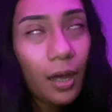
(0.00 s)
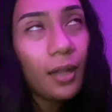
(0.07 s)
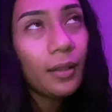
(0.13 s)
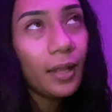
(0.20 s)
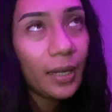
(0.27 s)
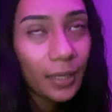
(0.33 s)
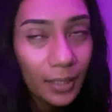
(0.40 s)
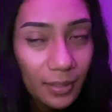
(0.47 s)

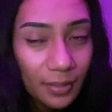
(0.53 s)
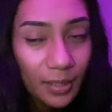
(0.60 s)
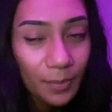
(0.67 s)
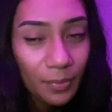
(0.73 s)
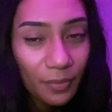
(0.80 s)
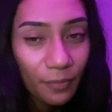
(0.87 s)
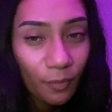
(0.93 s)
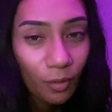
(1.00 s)
like i said
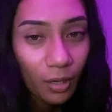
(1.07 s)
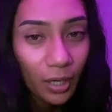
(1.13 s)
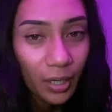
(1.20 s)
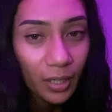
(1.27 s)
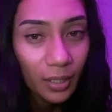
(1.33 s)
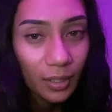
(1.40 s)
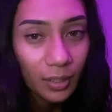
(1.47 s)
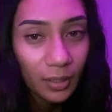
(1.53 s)

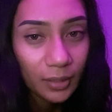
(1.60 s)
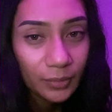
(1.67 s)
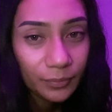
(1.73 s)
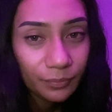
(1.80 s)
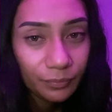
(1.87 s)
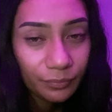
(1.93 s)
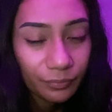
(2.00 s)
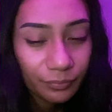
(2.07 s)
before um